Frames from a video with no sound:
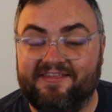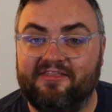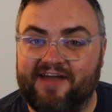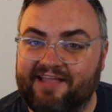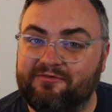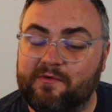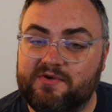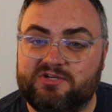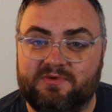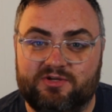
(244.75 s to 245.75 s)
that's what we
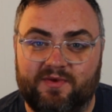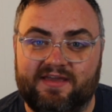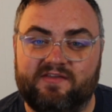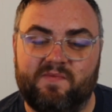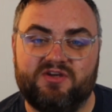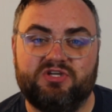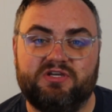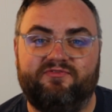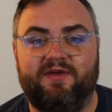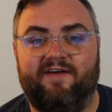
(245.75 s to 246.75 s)
should be doing, especially
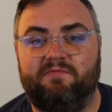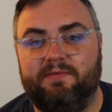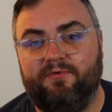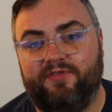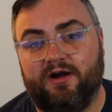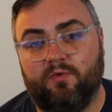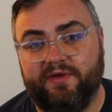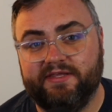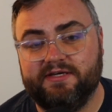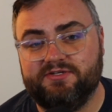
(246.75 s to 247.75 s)
if we have people that are
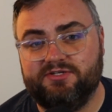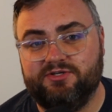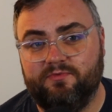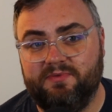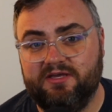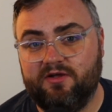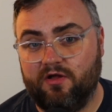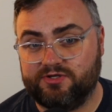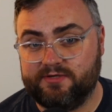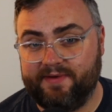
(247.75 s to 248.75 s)
willing to be
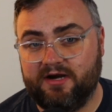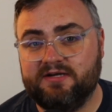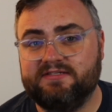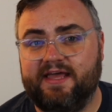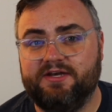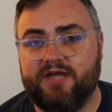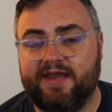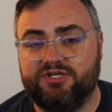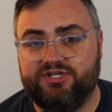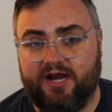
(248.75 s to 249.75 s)
culture bearers
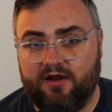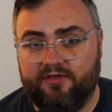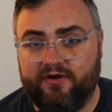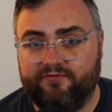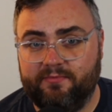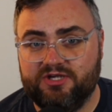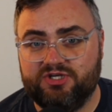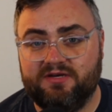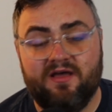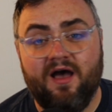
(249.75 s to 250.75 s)
and share their information.